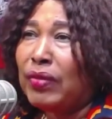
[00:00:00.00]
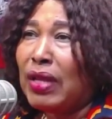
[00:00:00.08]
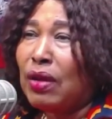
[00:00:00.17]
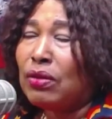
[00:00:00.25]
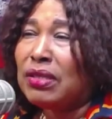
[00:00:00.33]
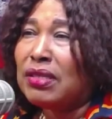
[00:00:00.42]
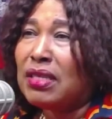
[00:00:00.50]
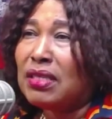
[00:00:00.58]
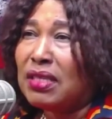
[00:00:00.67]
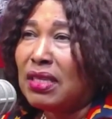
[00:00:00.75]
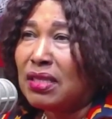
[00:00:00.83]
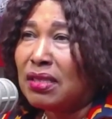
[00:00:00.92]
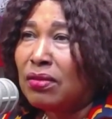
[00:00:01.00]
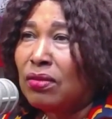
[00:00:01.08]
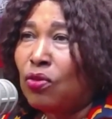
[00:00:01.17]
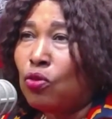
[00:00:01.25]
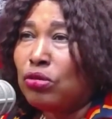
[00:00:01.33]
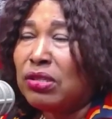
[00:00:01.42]
Now census
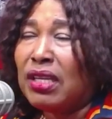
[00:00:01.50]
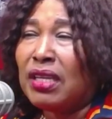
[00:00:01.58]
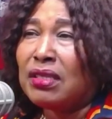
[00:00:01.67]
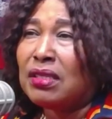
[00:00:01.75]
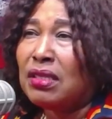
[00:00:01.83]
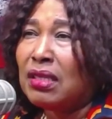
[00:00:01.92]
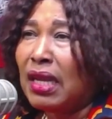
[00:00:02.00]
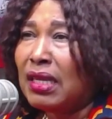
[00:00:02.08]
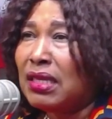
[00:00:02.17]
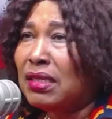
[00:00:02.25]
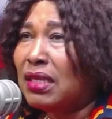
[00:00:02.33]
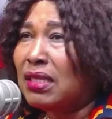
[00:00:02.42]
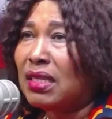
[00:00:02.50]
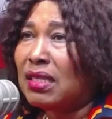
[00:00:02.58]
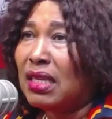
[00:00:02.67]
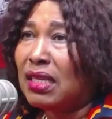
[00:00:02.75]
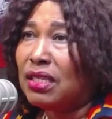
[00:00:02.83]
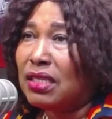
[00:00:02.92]
hotels ni na the
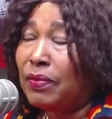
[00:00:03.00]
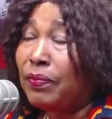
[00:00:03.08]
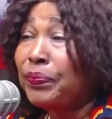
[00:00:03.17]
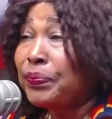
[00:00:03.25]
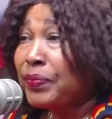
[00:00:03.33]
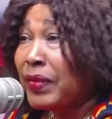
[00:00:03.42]
census actually.